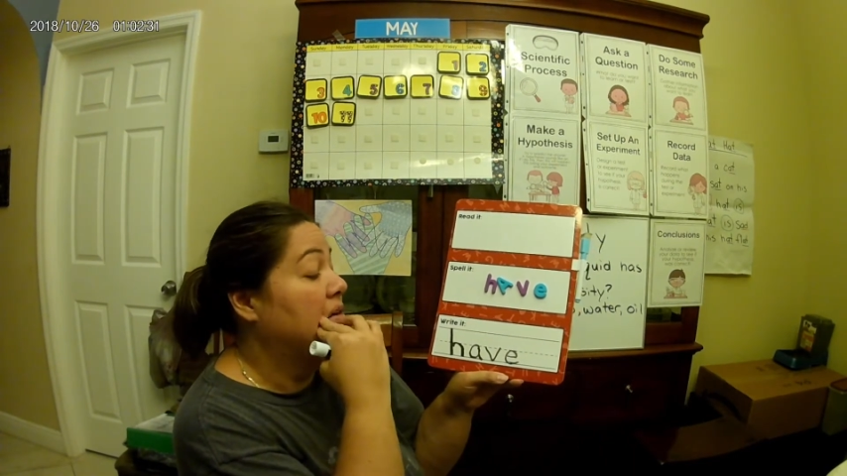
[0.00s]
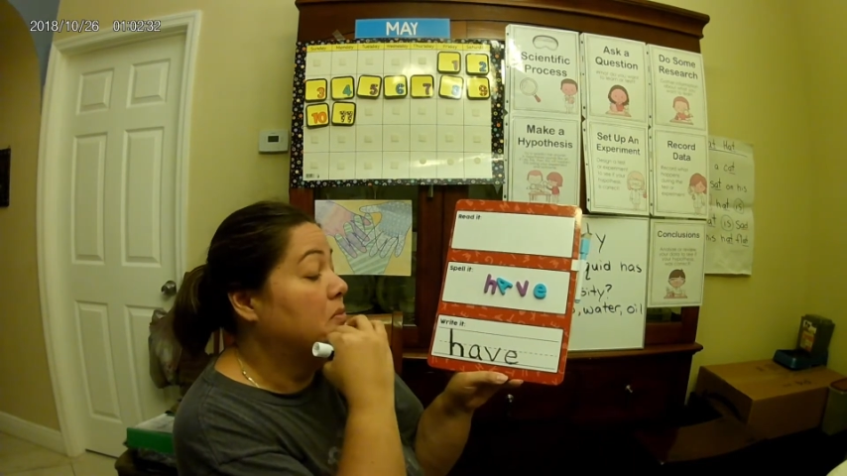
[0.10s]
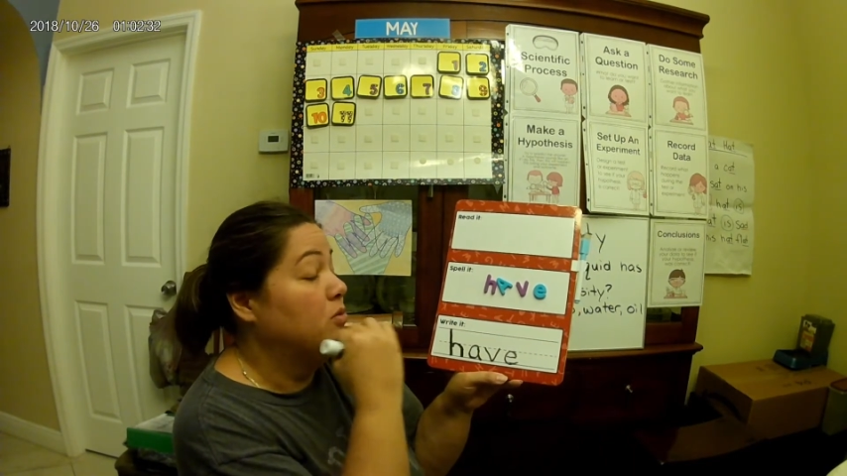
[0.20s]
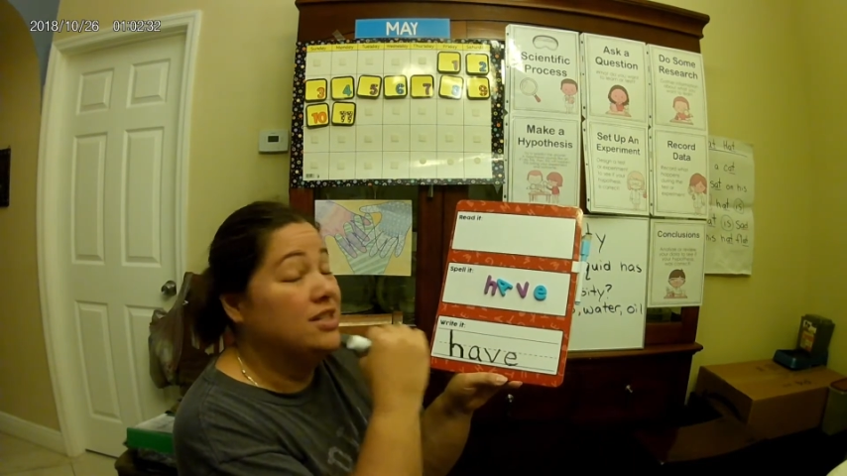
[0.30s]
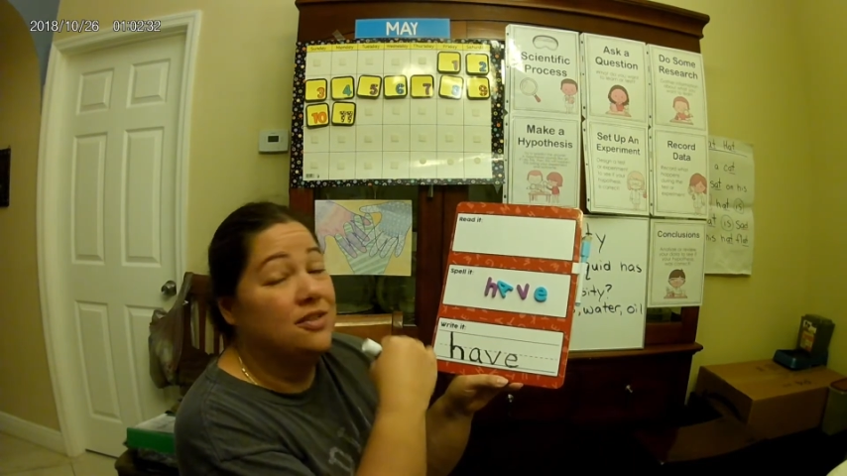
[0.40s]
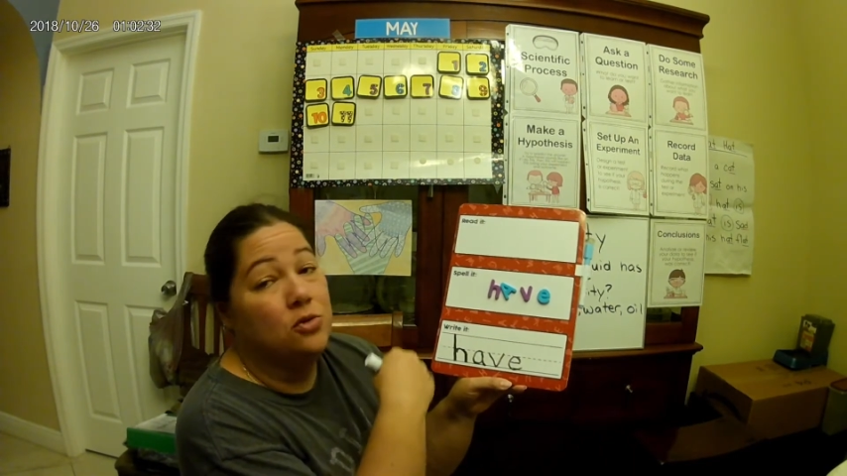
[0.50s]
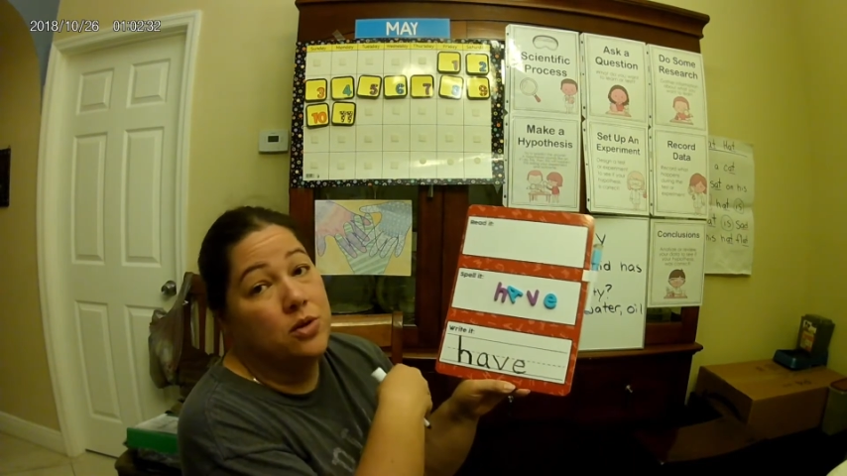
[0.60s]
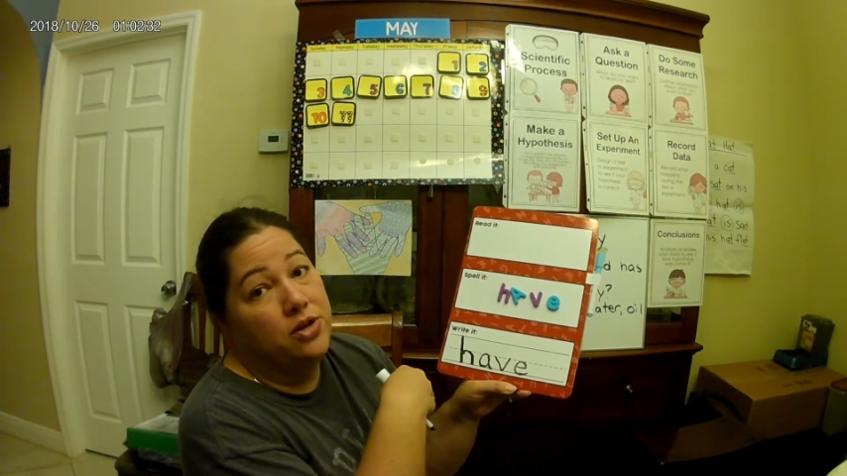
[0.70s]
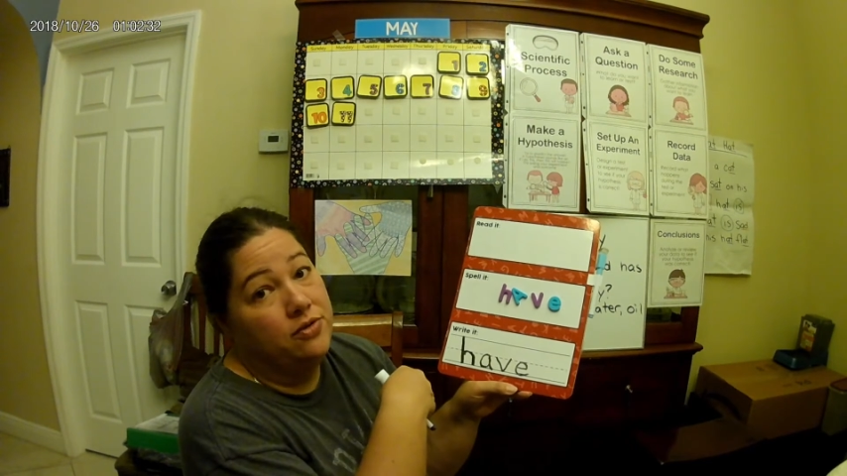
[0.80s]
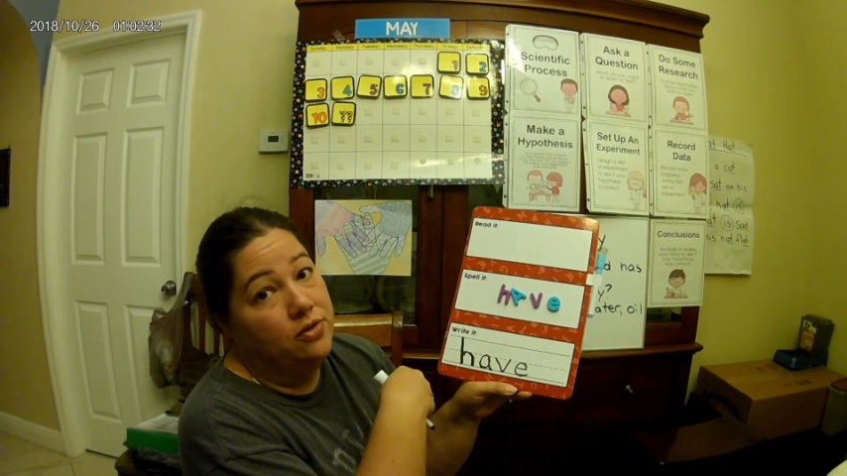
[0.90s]
whichever one
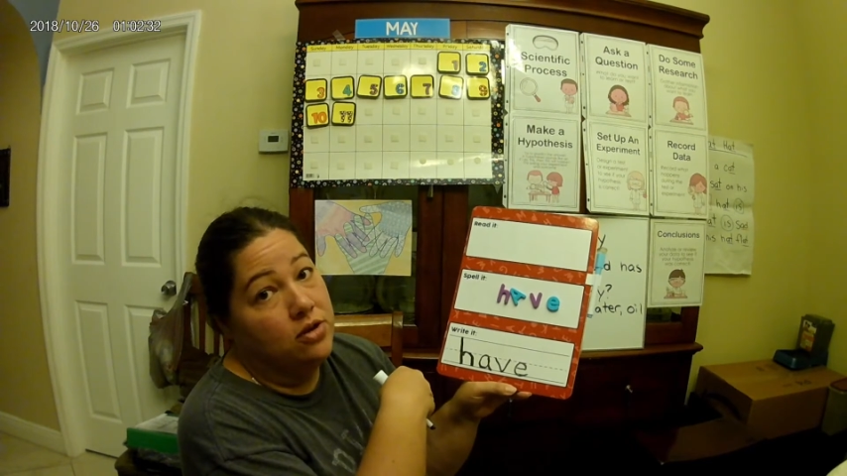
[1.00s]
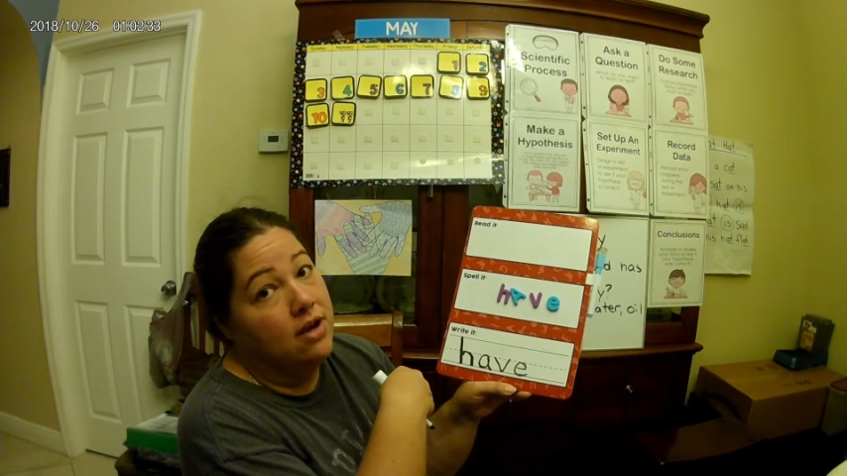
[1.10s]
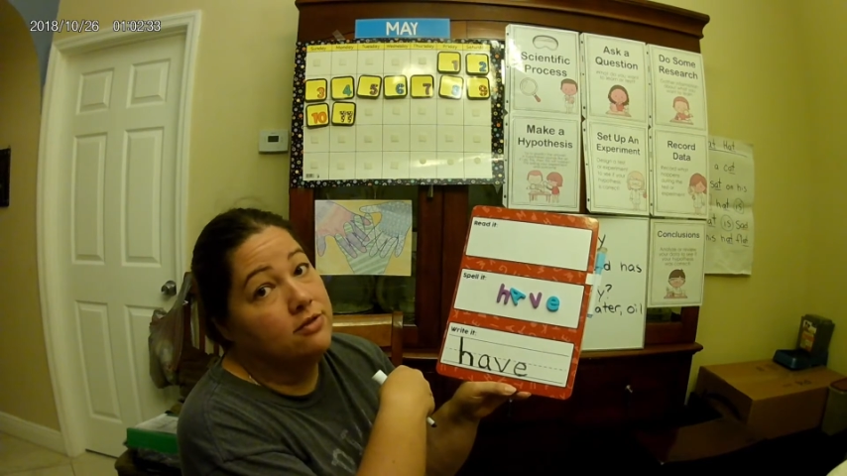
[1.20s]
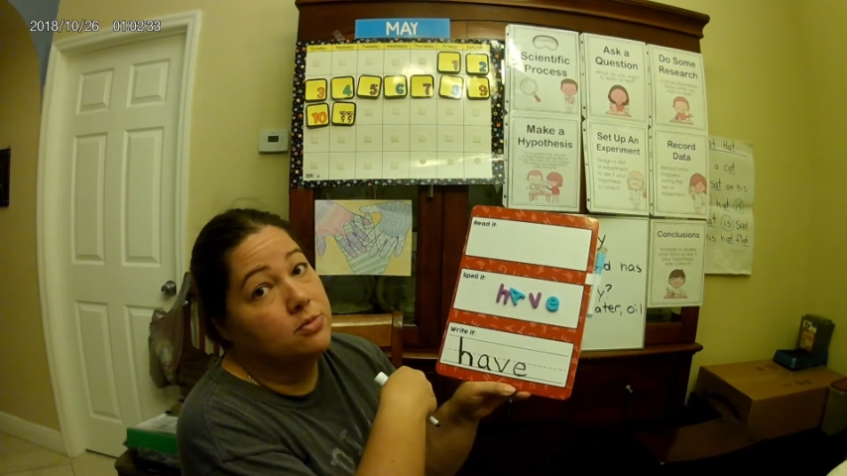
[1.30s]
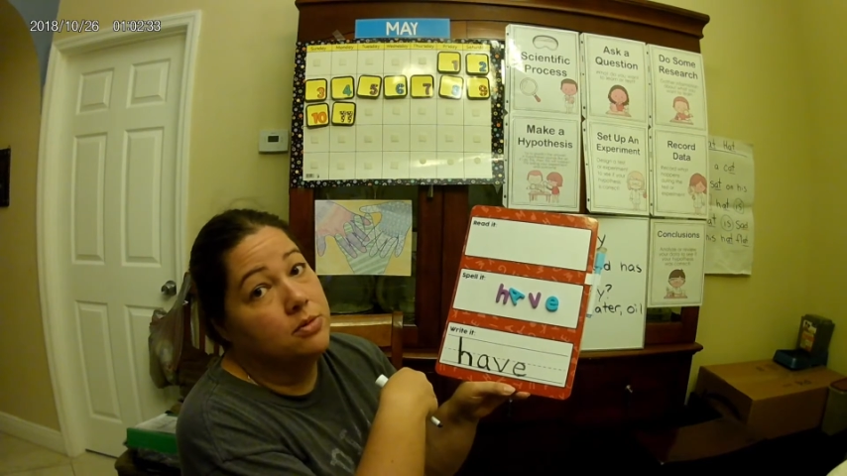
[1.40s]
you feel comfortable